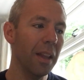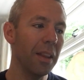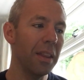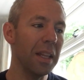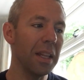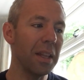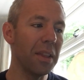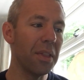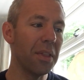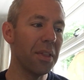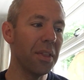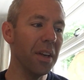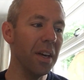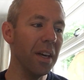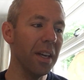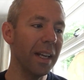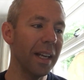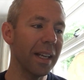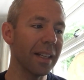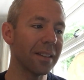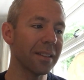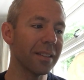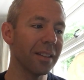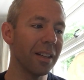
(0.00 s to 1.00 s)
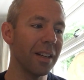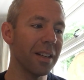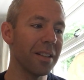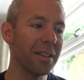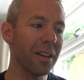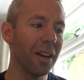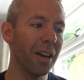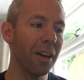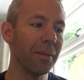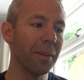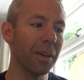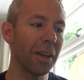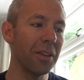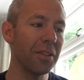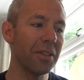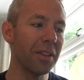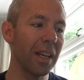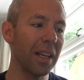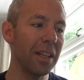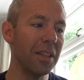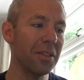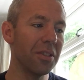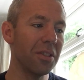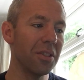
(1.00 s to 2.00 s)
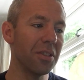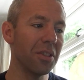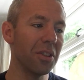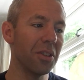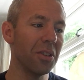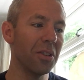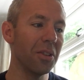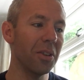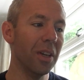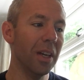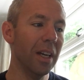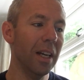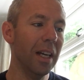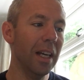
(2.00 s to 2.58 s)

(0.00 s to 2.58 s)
The third exercise I'm going to get you to do